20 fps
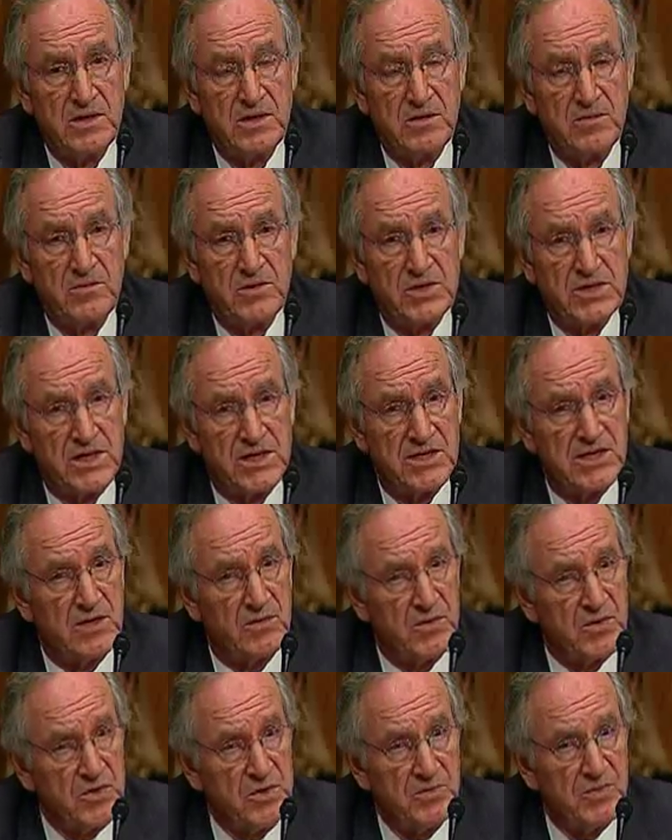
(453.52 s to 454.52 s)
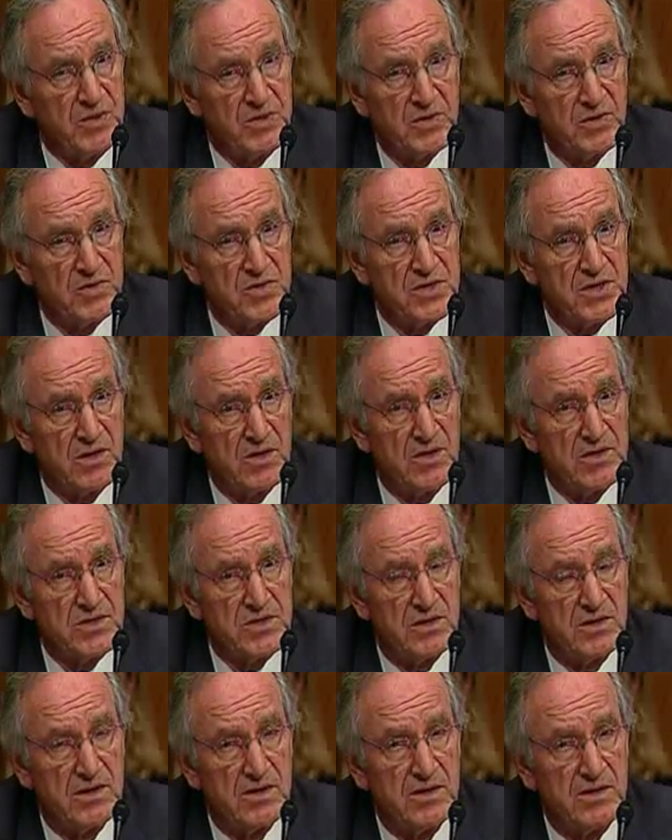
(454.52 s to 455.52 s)
As I said, once you put those stars
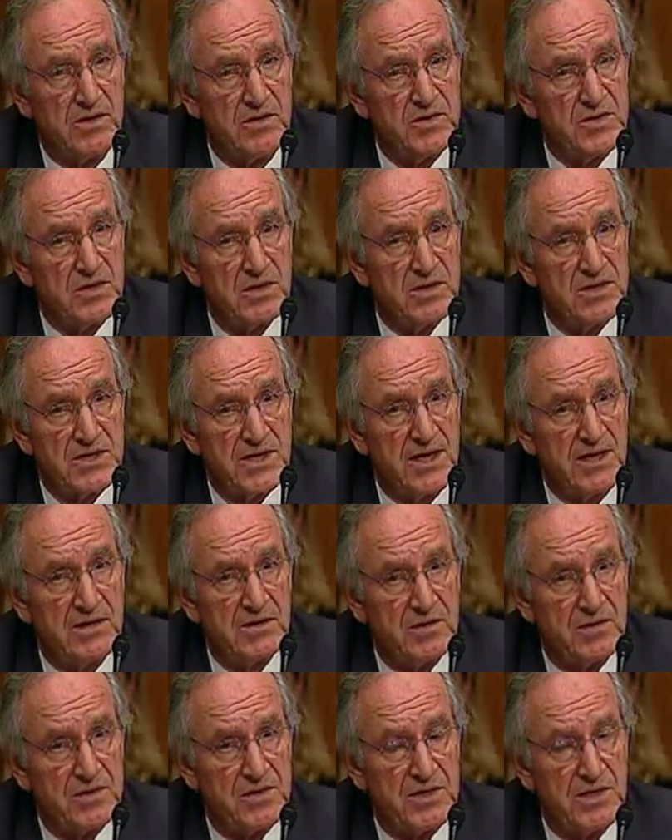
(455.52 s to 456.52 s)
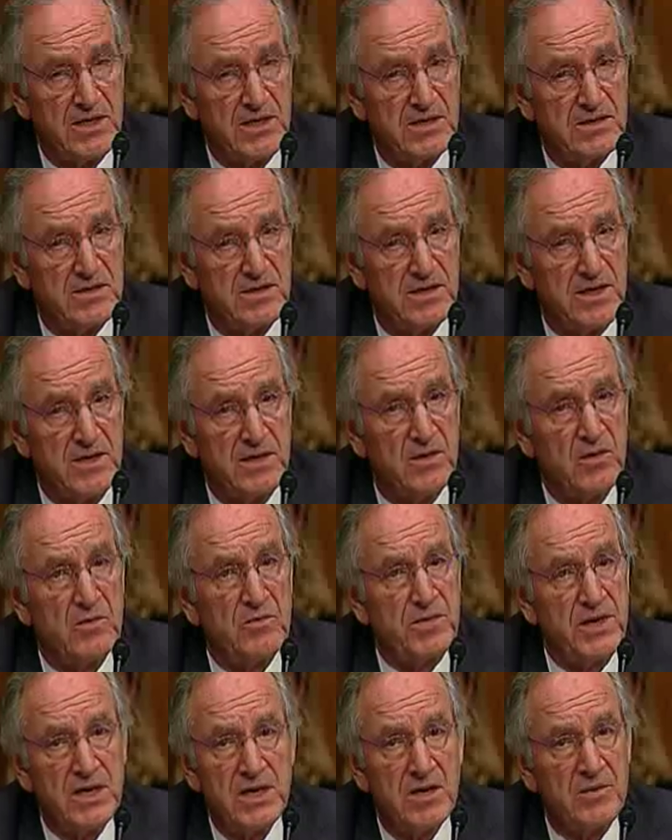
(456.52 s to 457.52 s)
on and you start saying those things, they don't
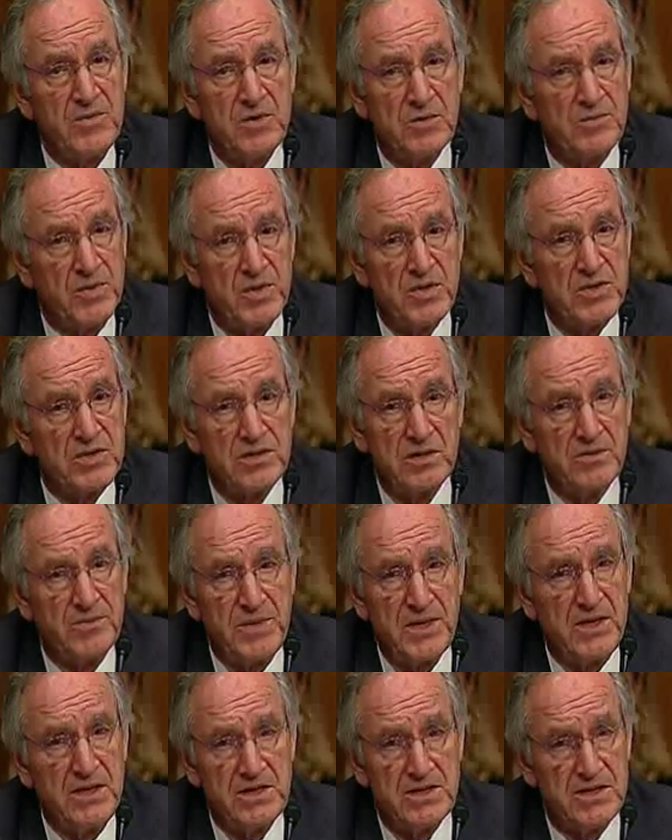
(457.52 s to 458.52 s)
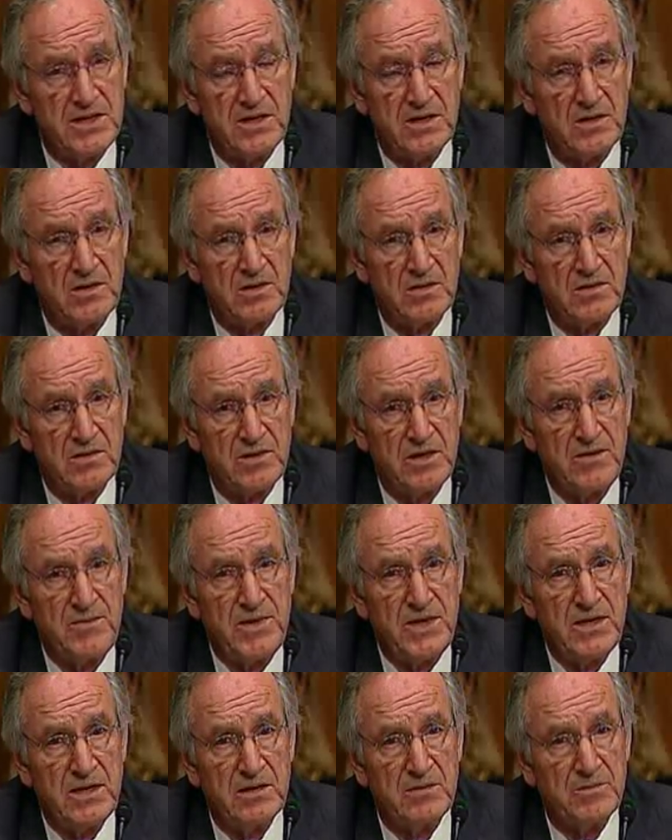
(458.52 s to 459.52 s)
become your personal opinions any longer. They
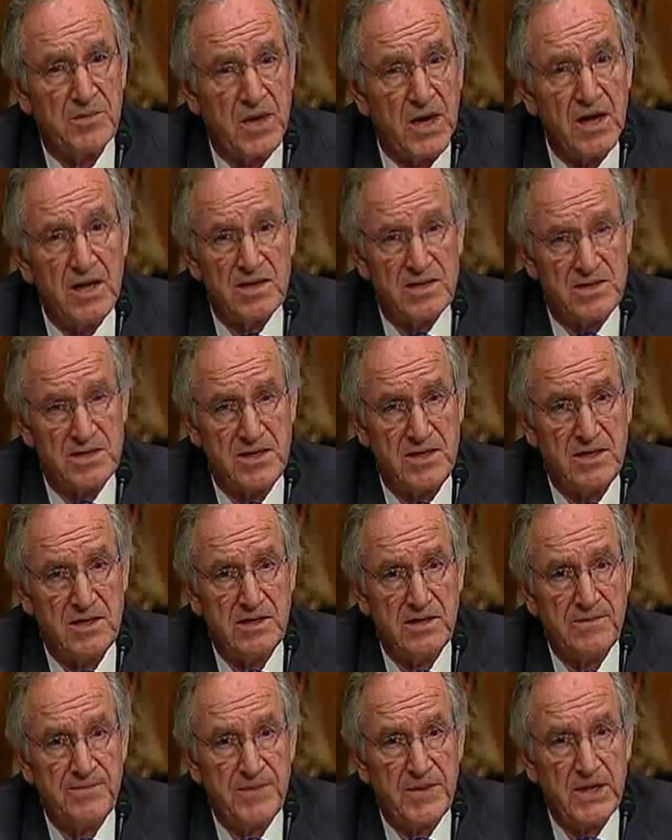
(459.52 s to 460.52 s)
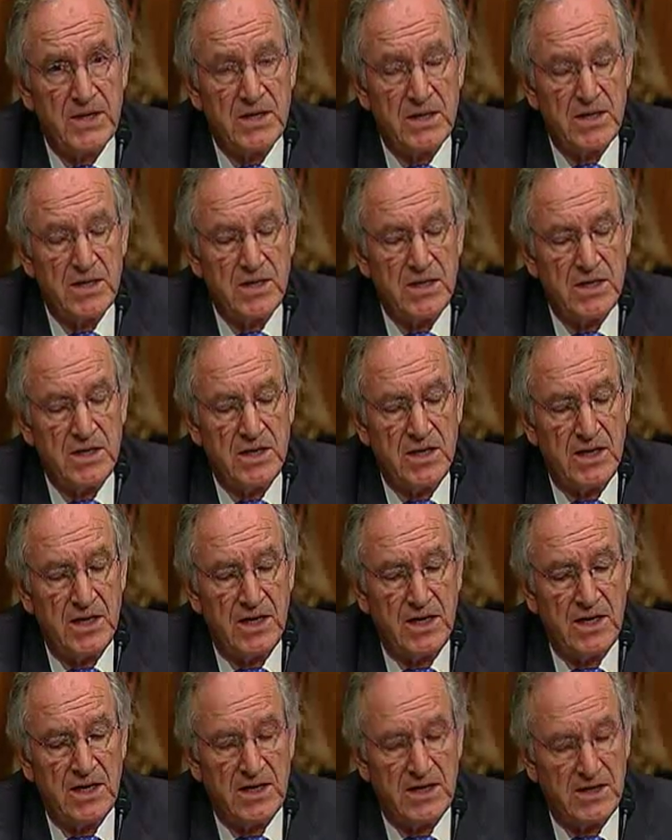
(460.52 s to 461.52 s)
become policy.
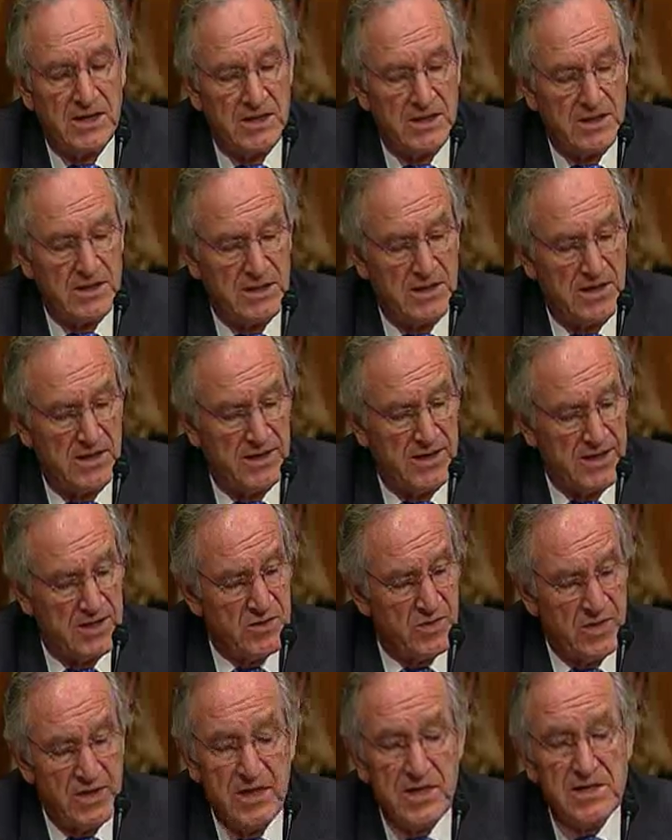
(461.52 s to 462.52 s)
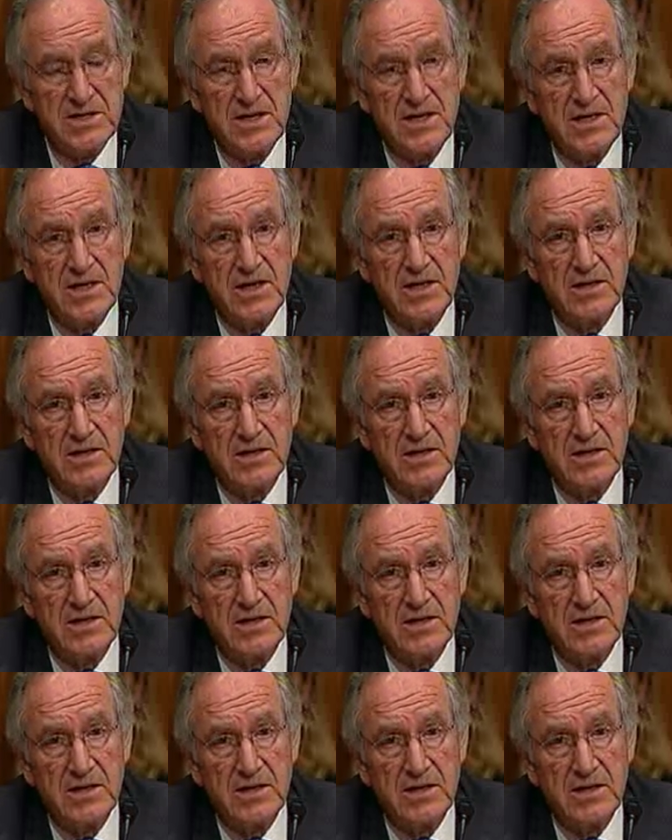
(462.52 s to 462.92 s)
And that's why I say that.